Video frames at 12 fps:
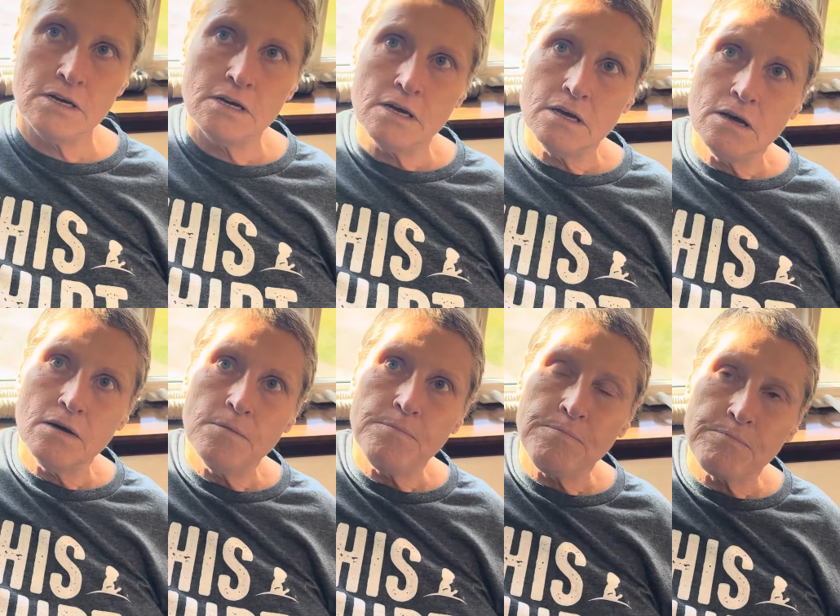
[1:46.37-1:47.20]
No.
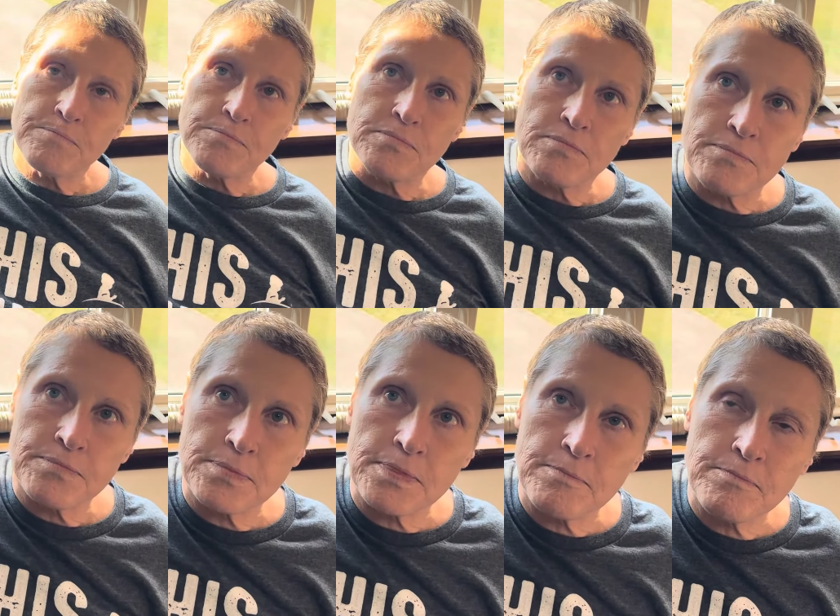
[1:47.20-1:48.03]
When did the
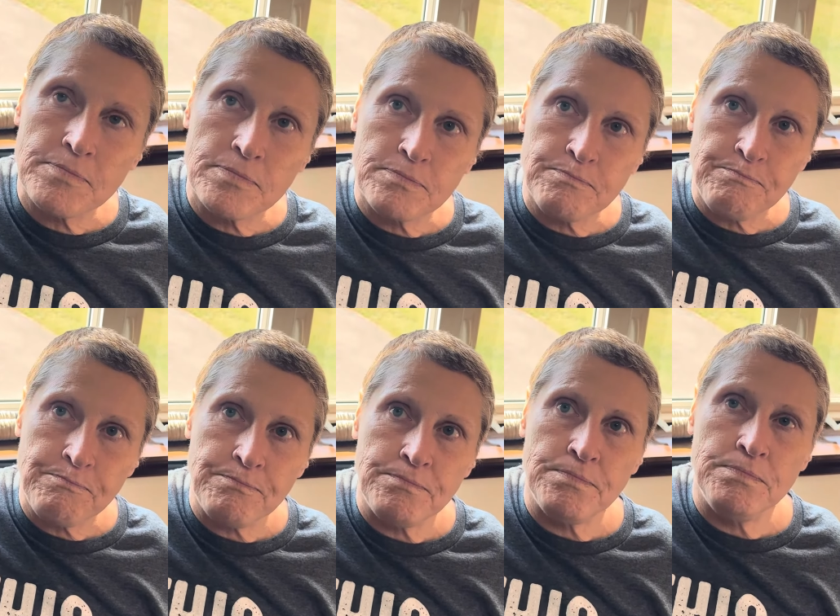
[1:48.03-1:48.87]
knee pain
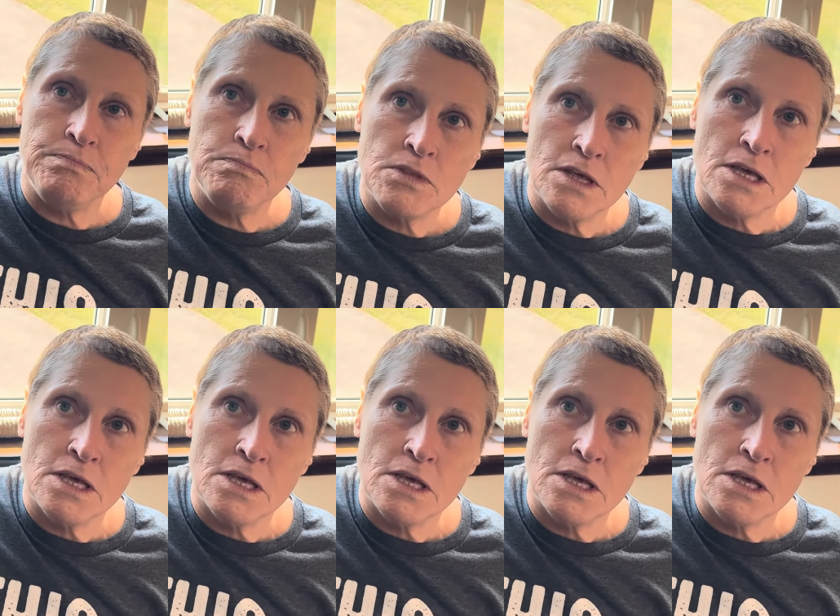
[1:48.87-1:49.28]
start?